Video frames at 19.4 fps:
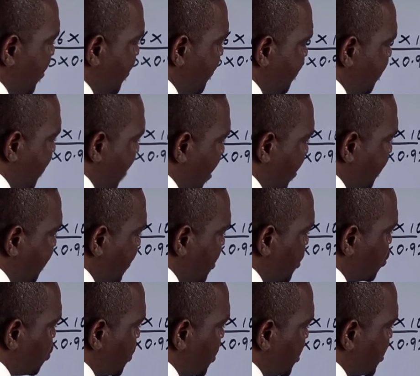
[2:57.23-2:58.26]
5
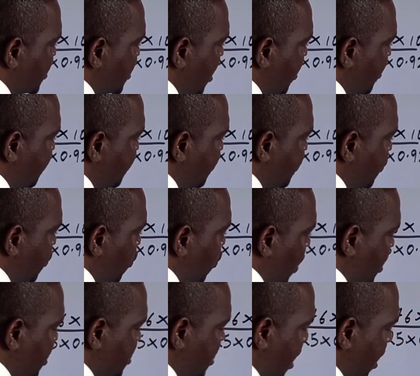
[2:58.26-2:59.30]
into itself
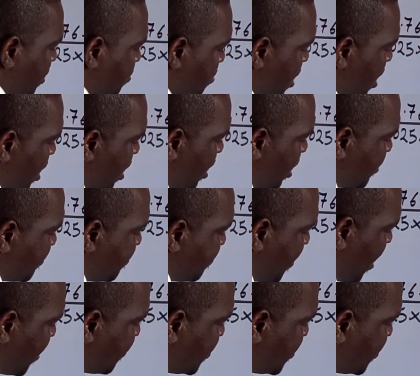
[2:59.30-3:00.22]
1 time, and 5